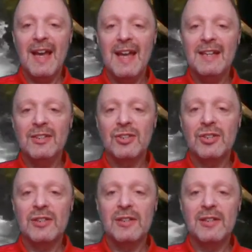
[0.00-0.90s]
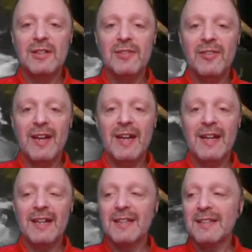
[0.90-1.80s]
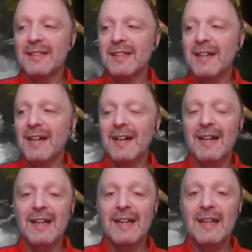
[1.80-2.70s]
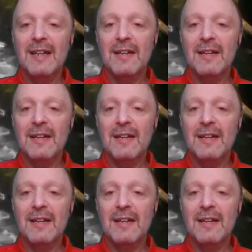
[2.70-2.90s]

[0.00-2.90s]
h of xi